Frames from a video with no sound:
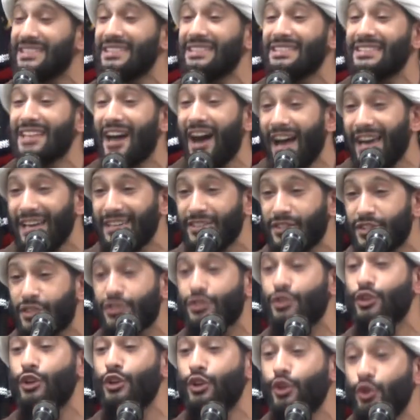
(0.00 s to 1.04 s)
designed
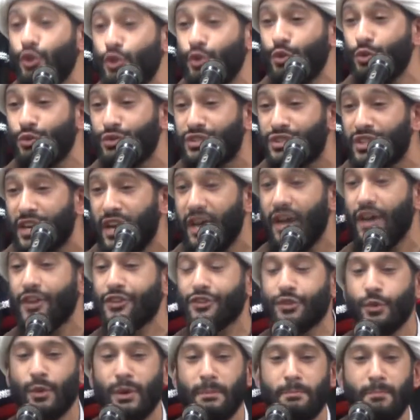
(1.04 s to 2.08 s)
to lose.
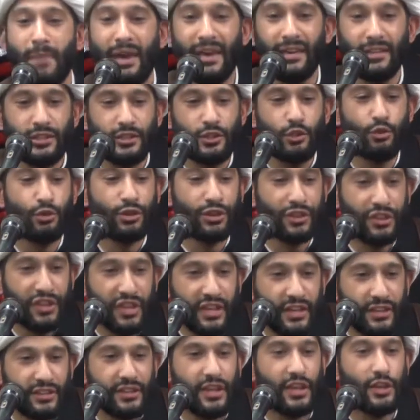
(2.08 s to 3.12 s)
So it makes you
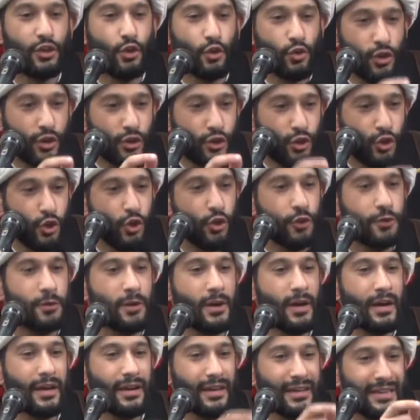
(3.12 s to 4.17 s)
think that you're a good
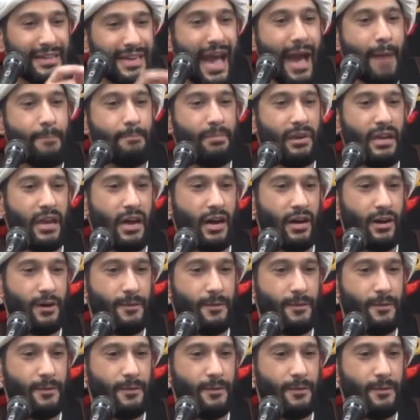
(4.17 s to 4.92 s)
gambler.